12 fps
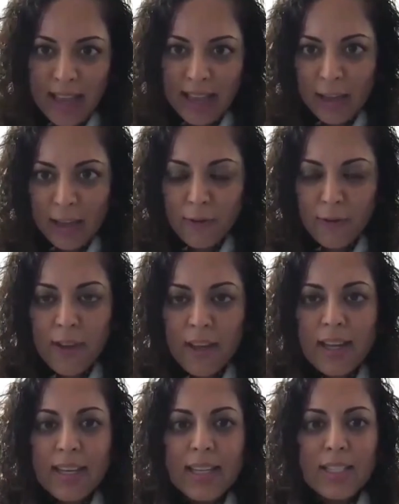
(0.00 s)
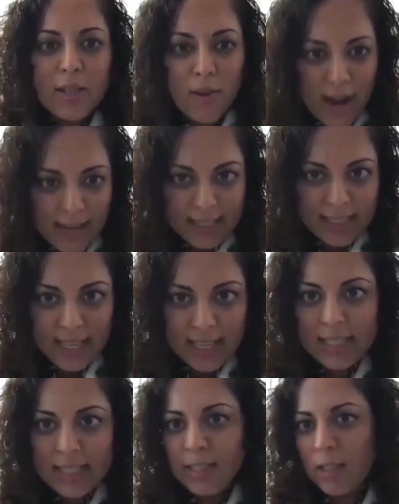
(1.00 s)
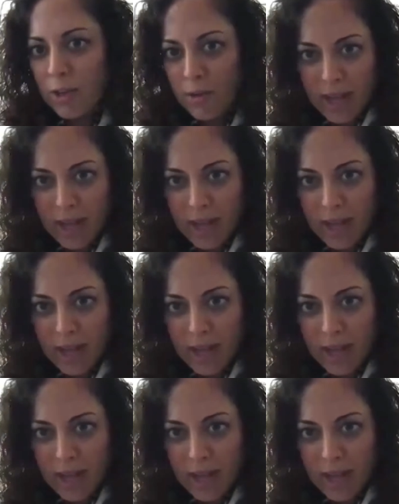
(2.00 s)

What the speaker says: have psoriasis and,